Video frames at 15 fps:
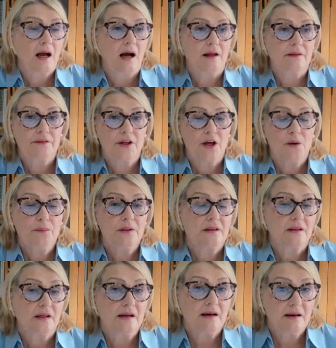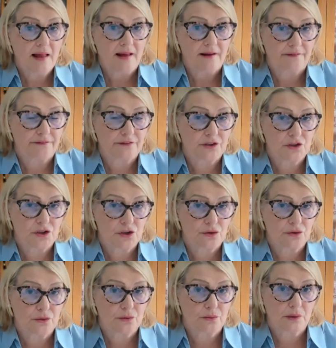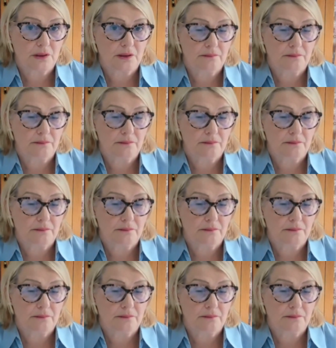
And the only thing left to